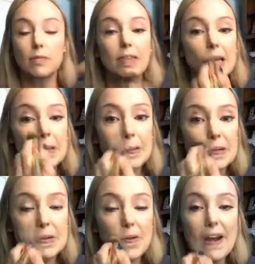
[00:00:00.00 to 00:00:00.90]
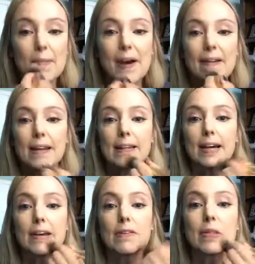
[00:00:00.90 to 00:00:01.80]
That's what's great about it.
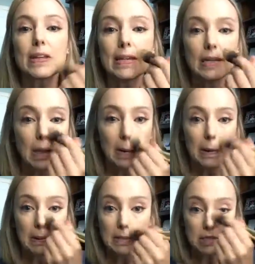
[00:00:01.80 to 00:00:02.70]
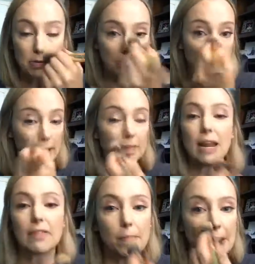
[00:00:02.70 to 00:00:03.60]
I only need it just around, I mean,
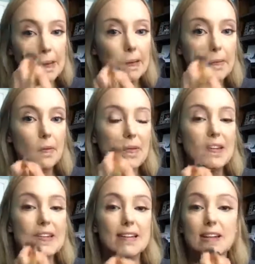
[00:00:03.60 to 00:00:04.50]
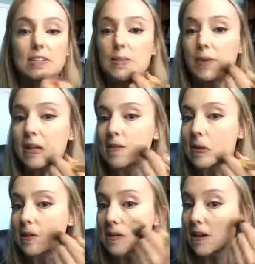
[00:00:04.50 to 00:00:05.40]
everybody only needs it, not just me,
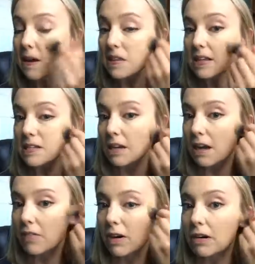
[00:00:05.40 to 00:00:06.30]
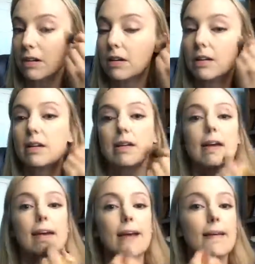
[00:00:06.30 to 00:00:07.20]
because I got things to cover,
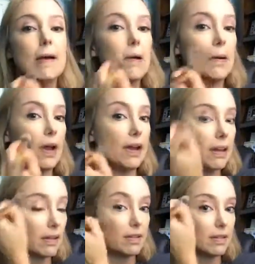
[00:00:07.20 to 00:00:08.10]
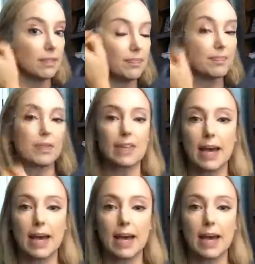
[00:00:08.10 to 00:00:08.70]
okay? But